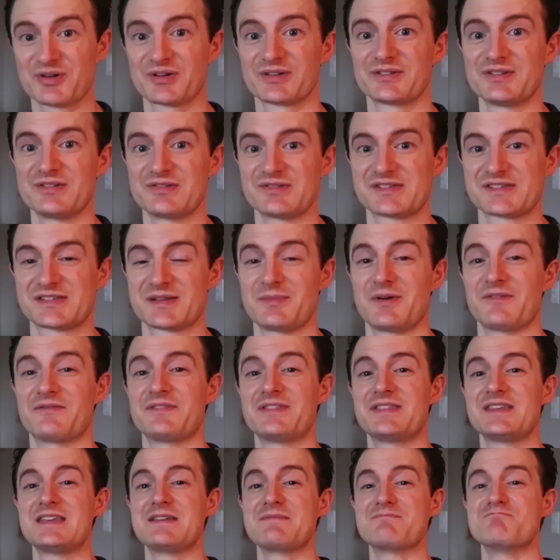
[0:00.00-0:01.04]
produce some
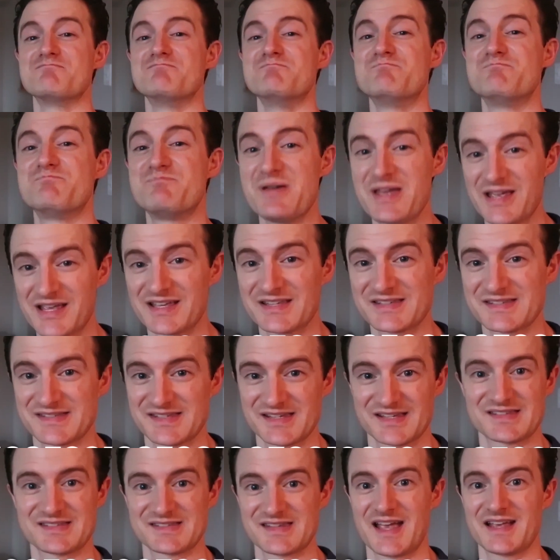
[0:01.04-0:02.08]
of the biggest
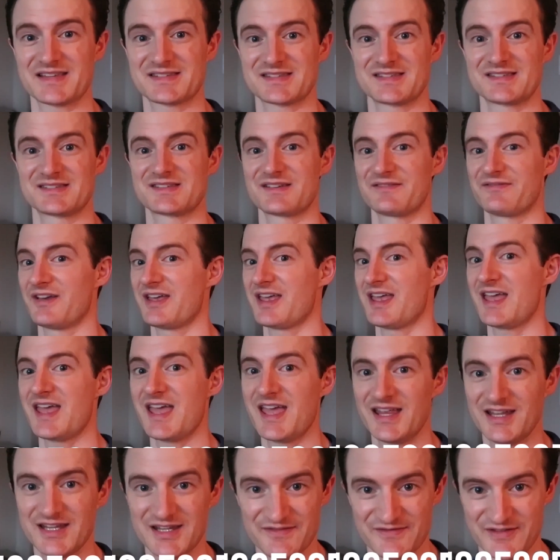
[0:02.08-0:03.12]
successes of
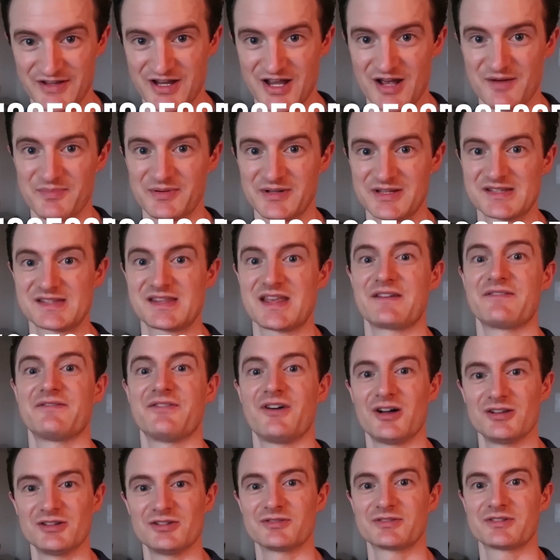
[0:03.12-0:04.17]
any of the companies they
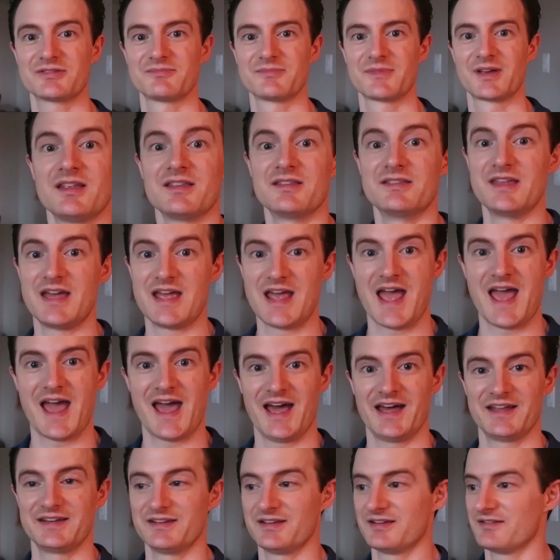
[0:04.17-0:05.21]
followed. They
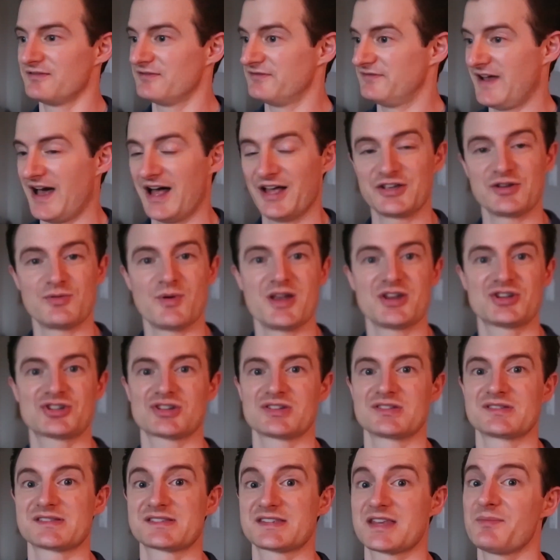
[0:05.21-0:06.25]
had
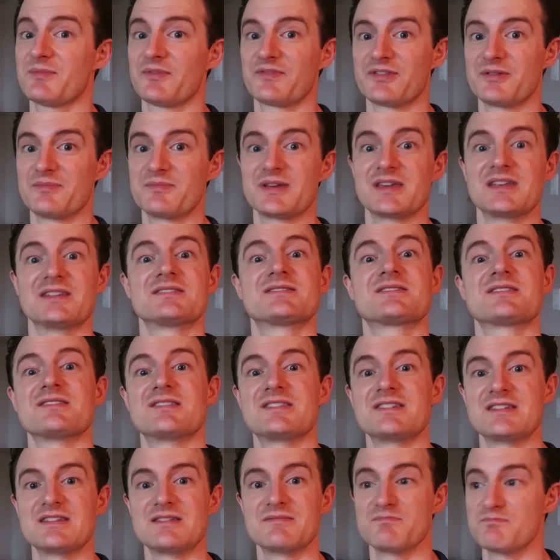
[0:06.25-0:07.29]
valuations, some of them into
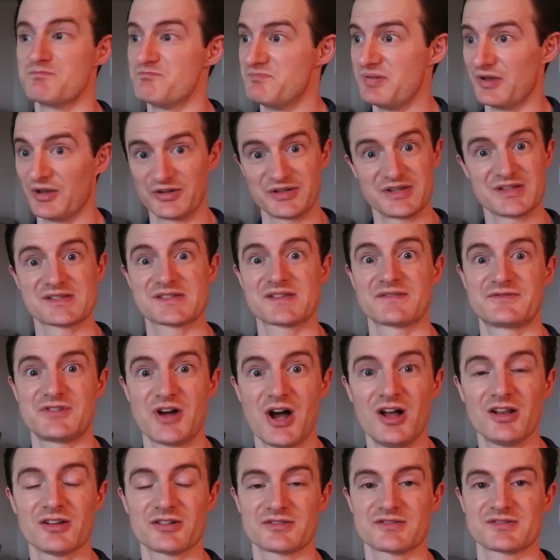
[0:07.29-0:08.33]
the billions of
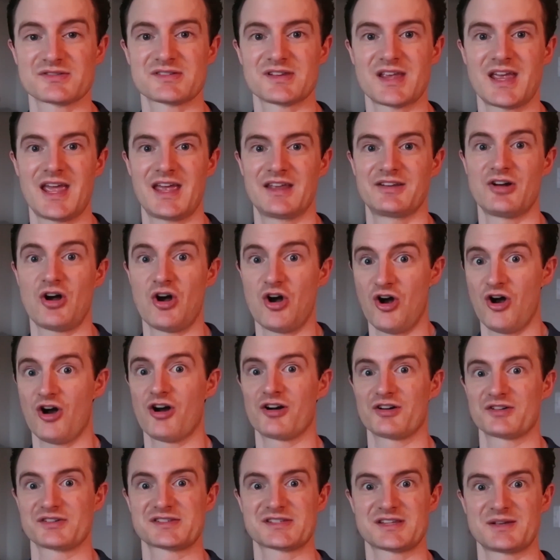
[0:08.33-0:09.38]
dollars, and
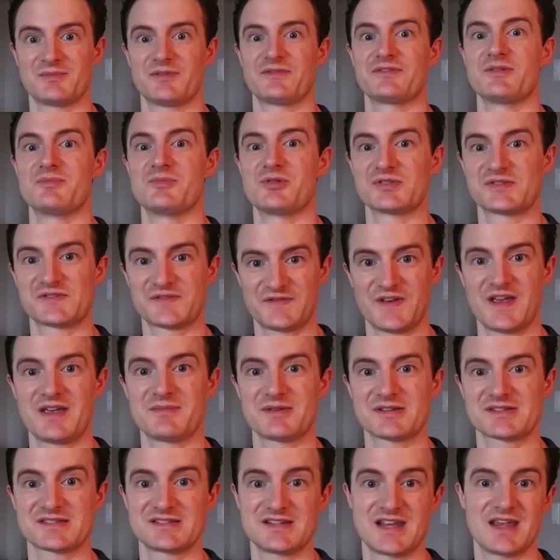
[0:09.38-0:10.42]
are some of the most
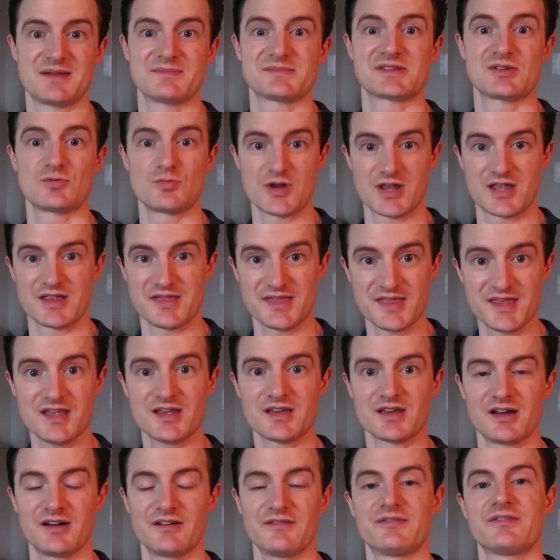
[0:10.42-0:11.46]
famous names that we can
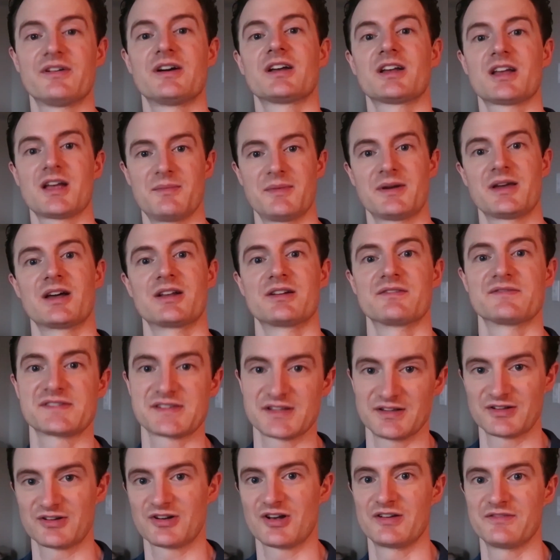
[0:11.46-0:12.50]
think of coming out of
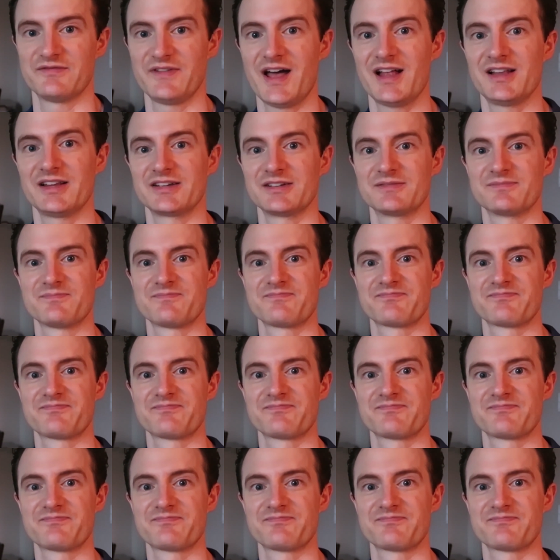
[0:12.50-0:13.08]
Silicon Valley.